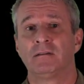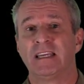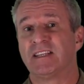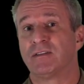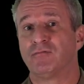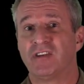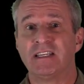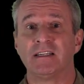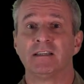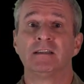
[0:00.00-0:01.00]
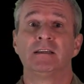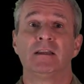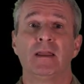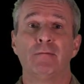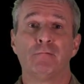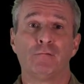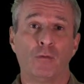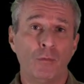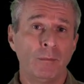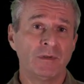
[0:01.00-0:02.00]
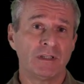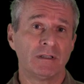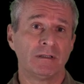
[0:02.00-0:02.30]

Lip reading: Is the reader informed?